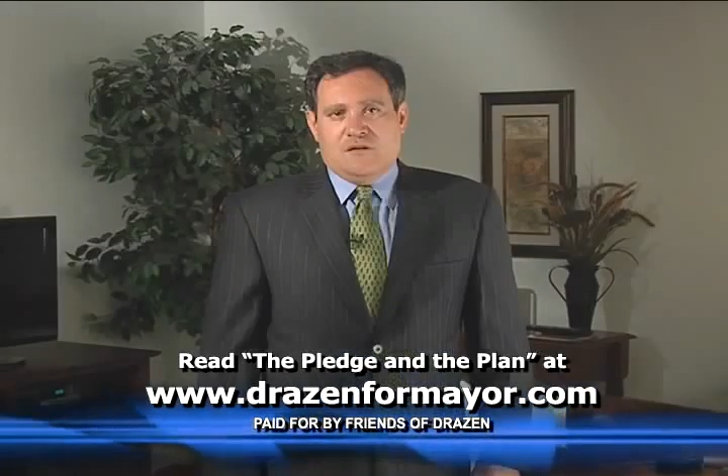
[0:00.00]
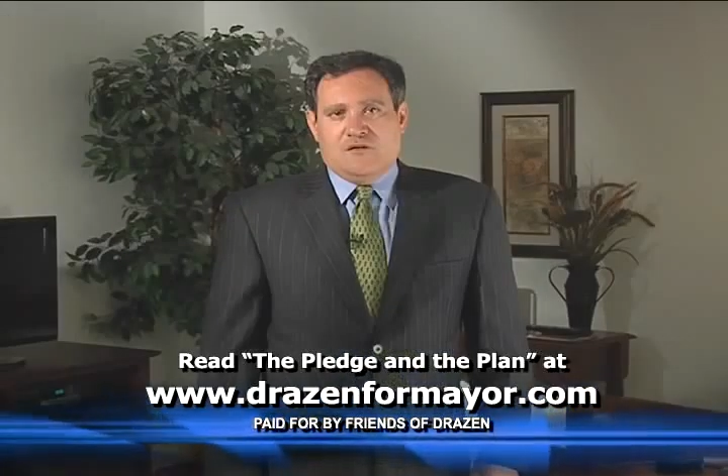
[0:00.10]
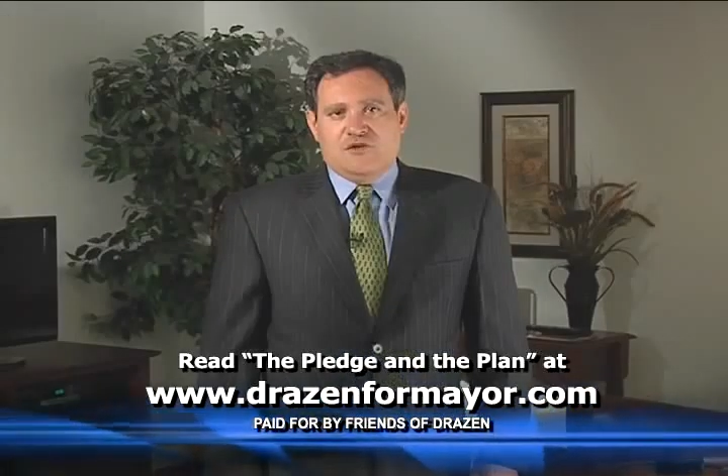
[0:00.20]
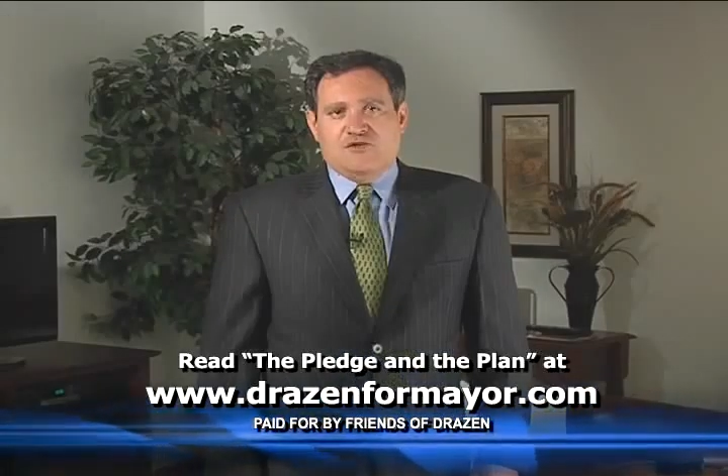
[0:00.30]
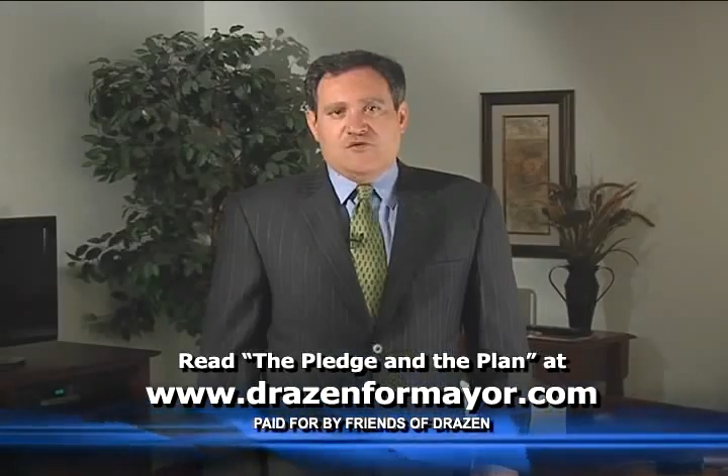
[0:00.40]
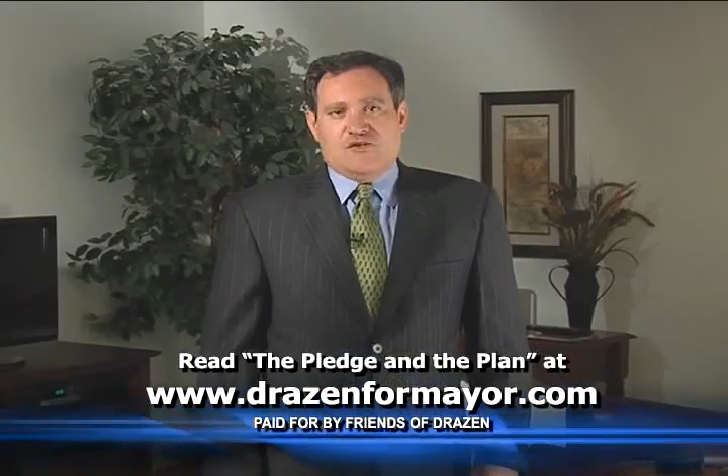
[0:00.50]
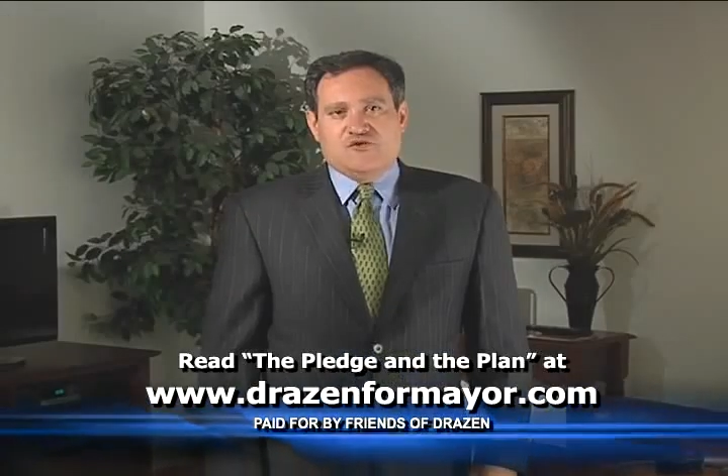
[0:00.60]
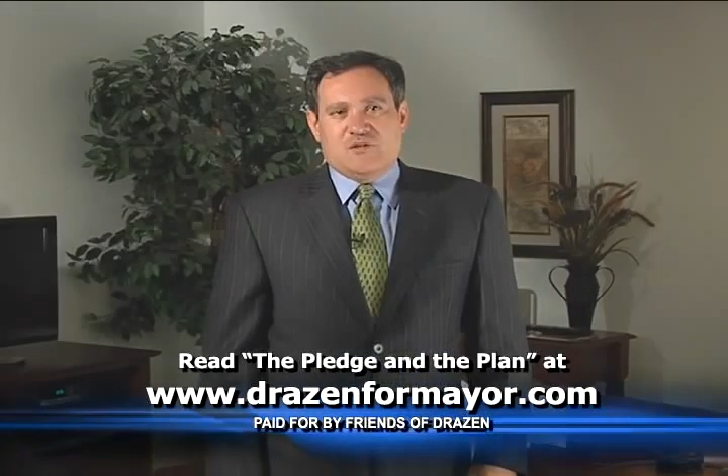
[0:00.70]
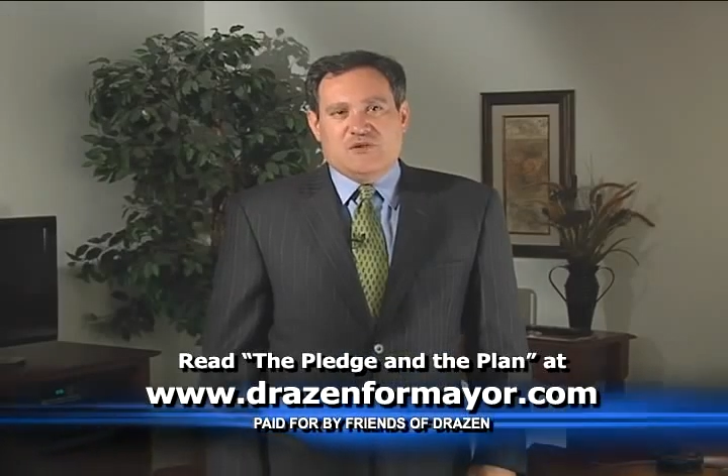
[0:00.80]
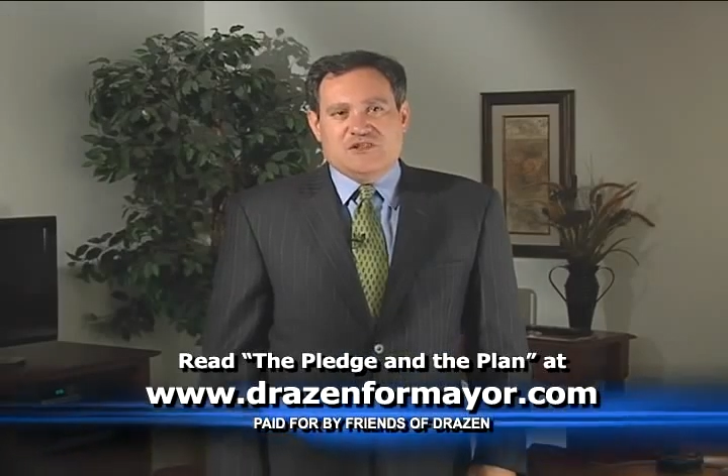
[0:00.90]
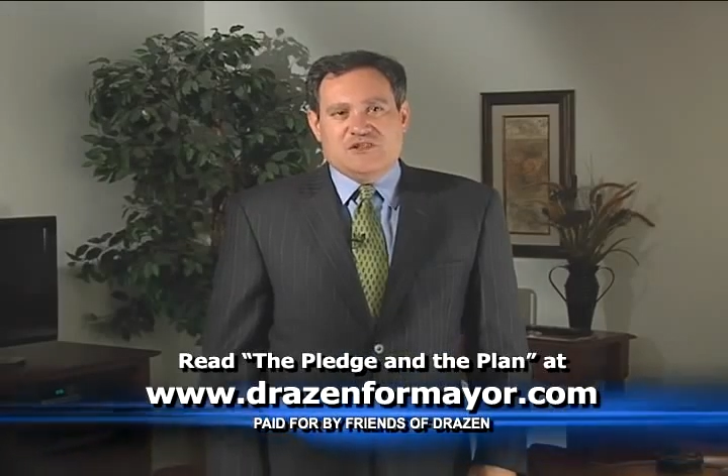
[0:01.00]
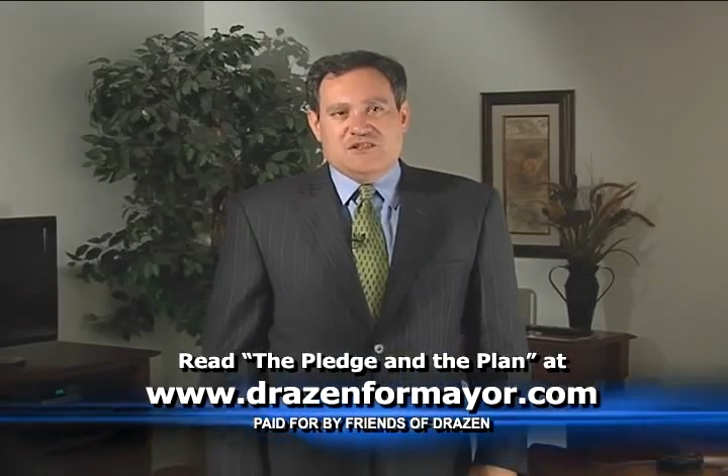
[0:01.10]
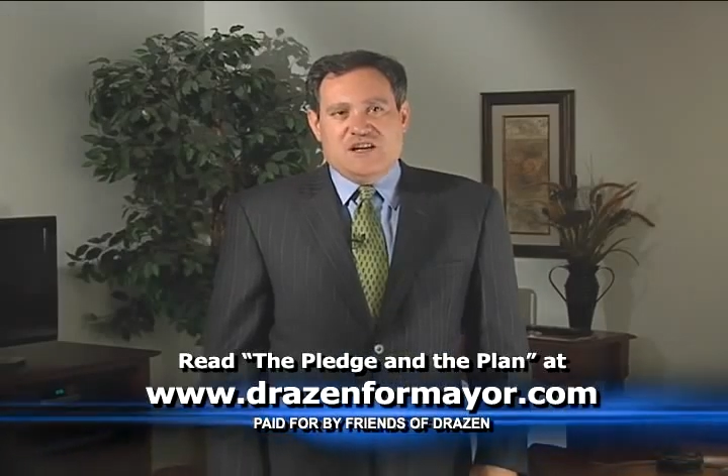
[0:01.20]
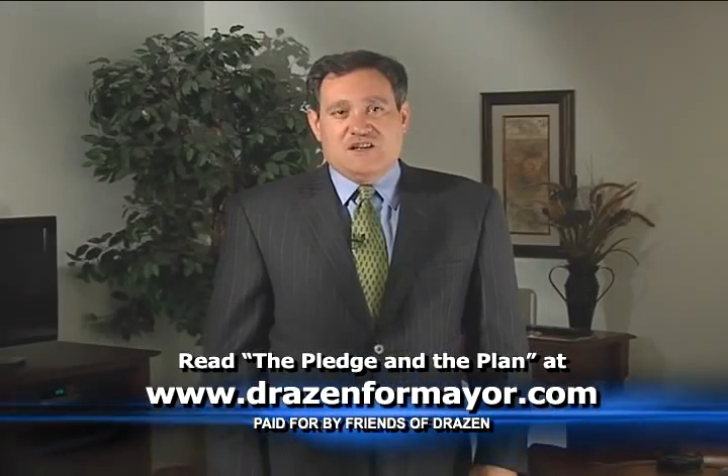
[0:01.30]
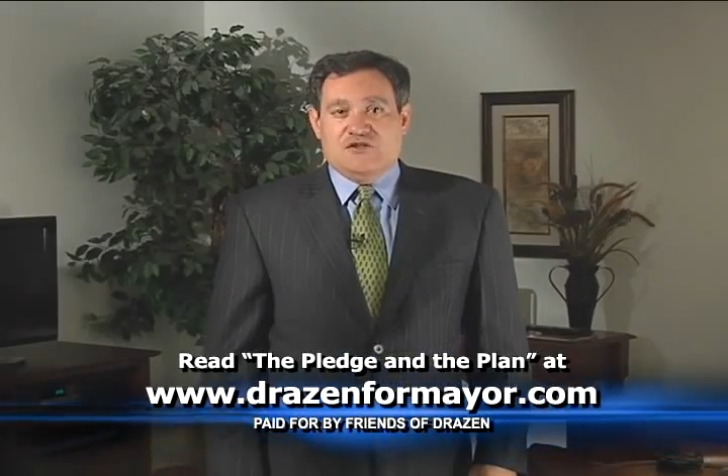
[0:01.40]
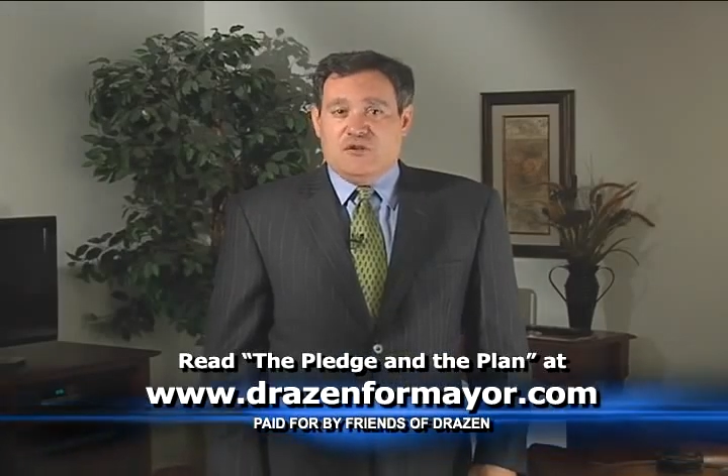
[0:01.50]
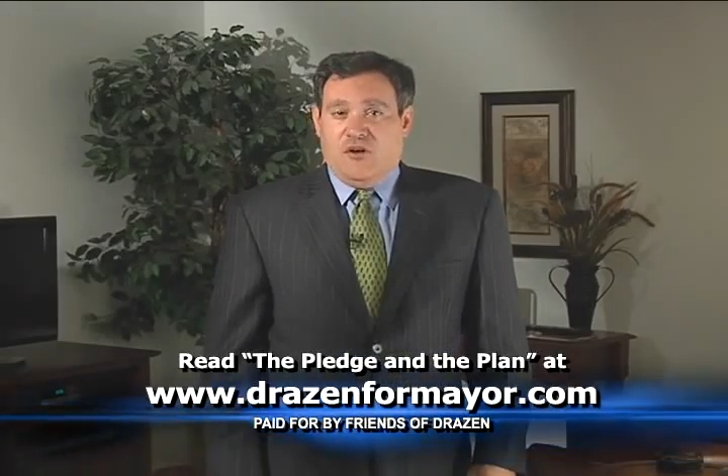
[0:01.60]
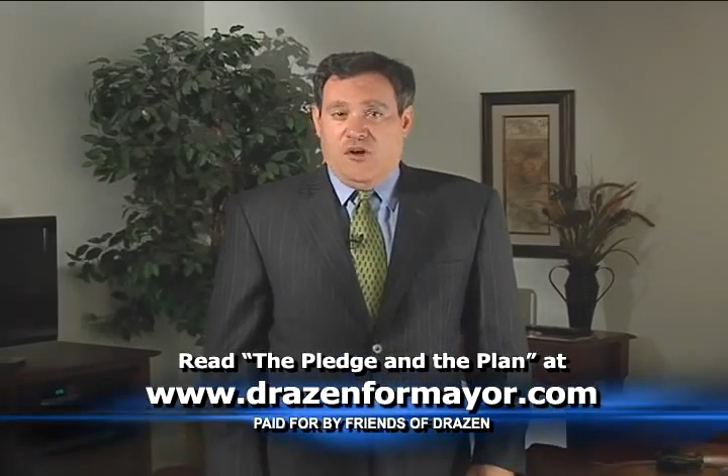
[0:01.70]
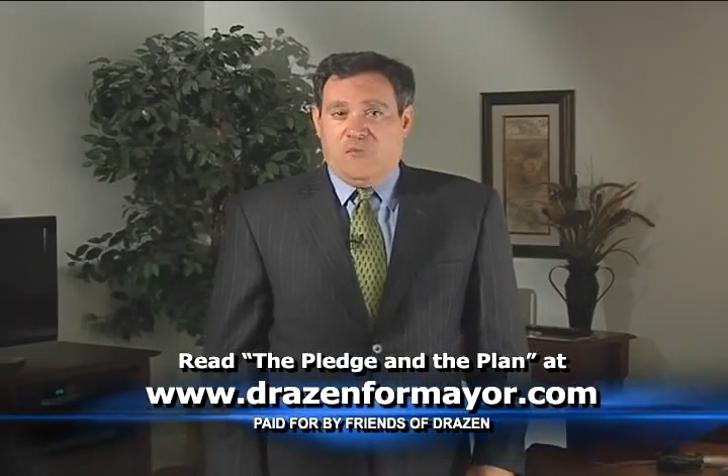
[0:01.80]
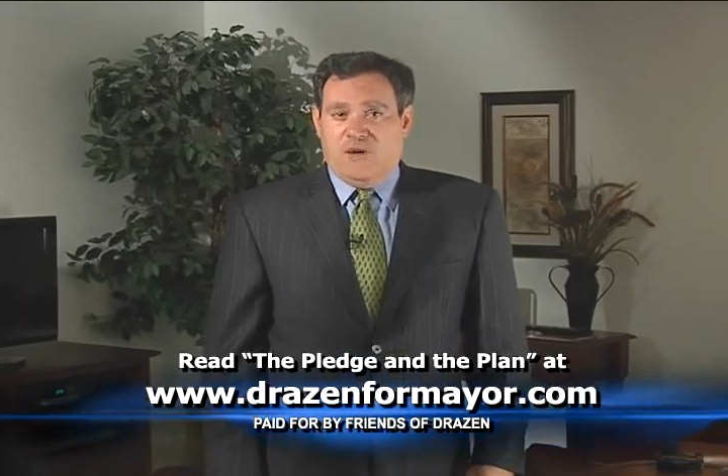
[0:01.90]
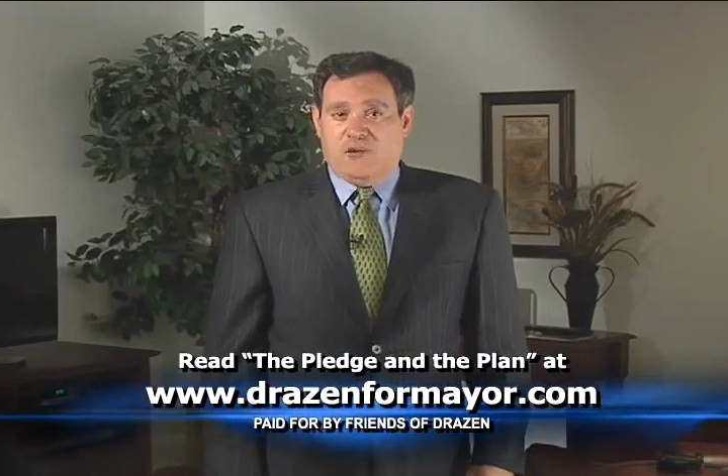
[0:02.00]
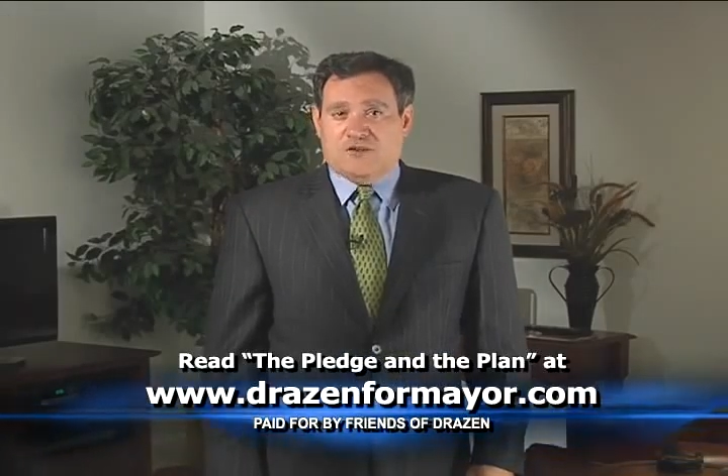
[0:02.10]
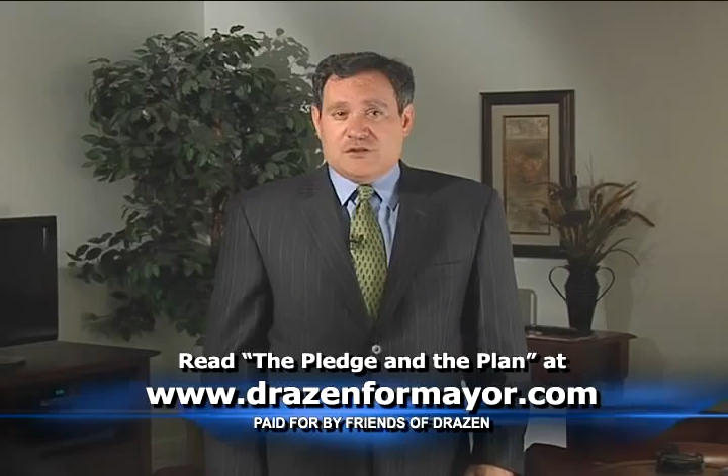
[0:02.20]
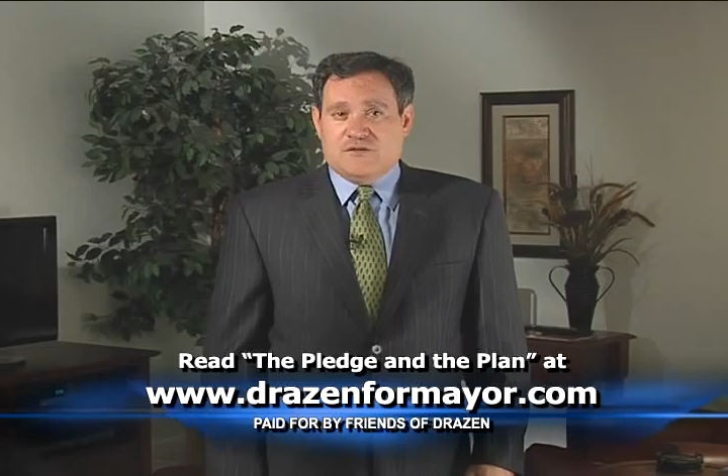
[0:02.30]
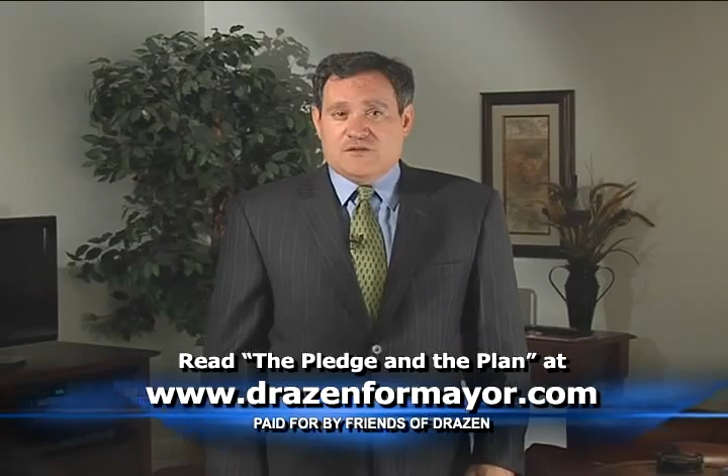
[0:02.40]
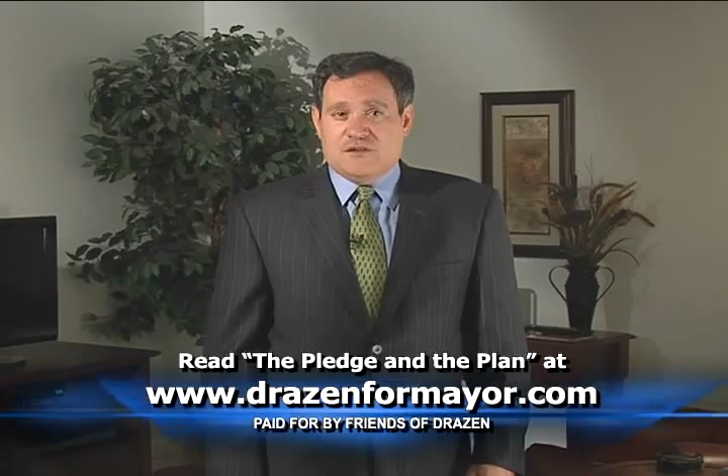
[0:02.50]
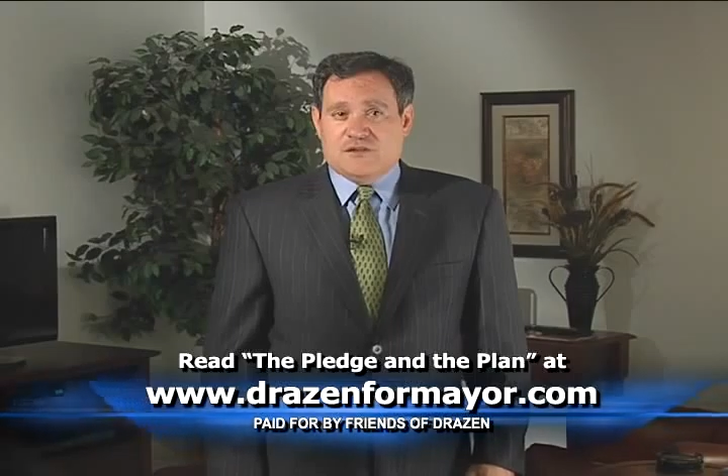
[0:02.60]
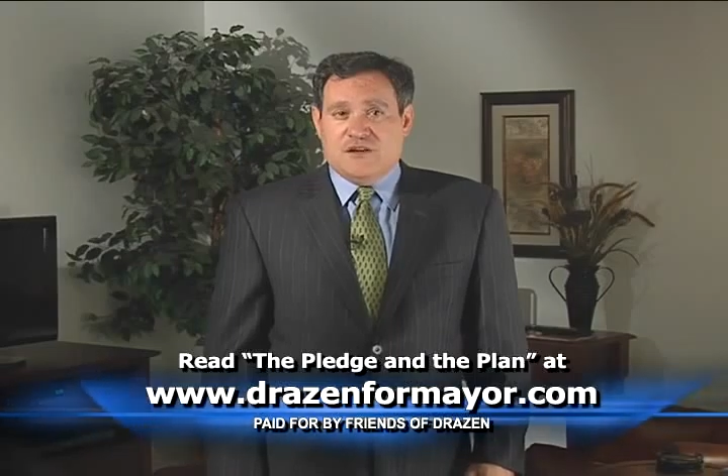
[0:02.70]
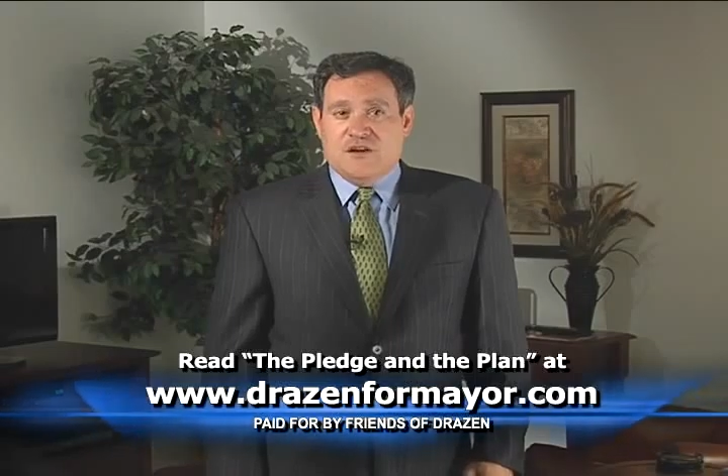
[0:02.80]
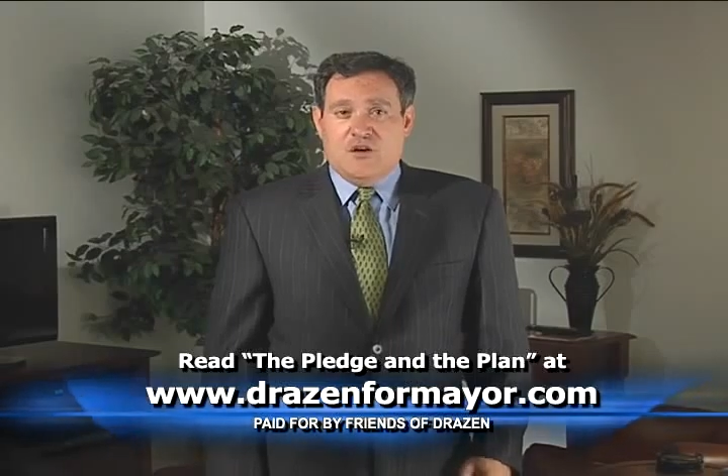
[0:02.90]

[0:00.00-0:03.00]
Restructuring must extend into all public services,